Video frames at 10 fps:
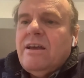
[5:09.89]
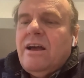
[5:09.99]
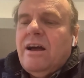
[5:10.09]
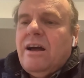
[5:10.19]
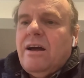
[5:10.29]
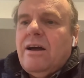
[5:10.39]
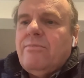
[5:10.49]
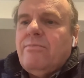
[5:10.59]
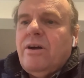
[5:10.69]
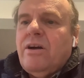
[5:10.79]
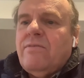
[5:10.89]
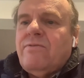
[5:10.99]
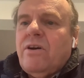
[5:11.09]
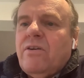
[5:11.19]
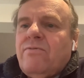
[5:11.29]
of
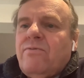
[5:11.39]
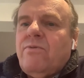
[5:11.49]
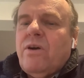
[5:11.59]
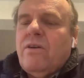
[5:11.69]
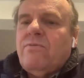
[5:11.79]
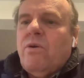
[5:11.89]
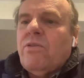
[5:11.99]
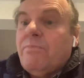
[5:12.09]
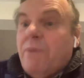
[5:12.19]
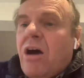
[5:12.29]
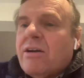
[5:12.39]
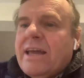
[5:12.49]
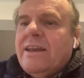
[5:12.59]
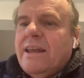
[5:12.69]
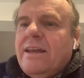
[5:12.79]
what the
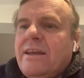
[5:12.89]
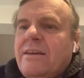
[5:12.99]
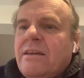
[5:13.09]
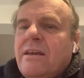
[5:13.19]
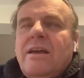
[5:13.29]
market needed.